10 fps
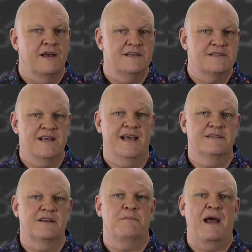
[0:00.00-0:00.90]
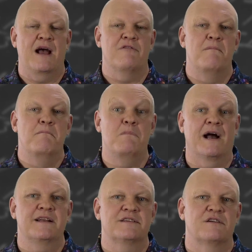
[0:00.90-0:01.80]
is ten to the power of
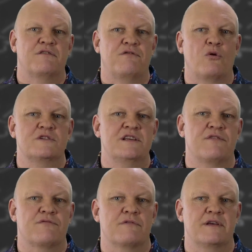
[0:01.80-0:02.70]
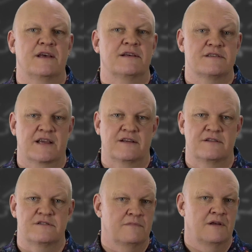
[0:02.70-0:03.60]
minus forty-three
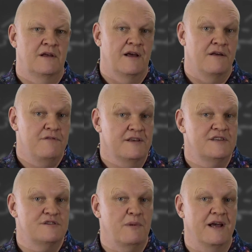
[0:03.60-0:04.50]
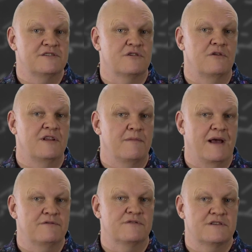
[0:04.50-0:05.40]
seconds, and this is based on the
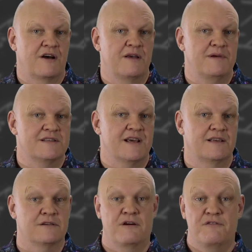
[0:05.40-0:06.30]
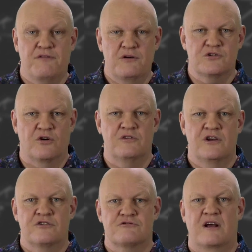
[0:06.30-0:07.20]
amount of time it takes a photon
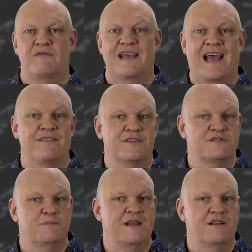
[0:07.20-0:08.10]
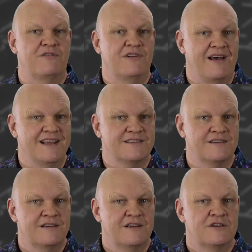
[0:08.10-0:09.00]
travelling at the speed of
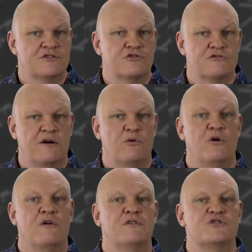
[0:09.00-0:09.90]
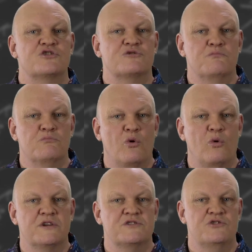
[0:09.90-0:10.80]
light to travel the
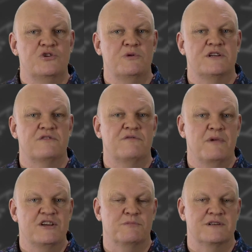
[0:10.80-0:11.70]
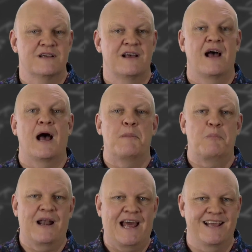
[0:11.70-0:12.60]
smallest unit of measurement, a
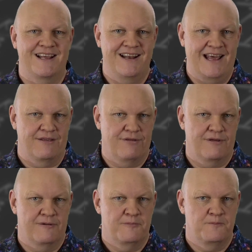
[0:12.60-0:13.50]
Planck length,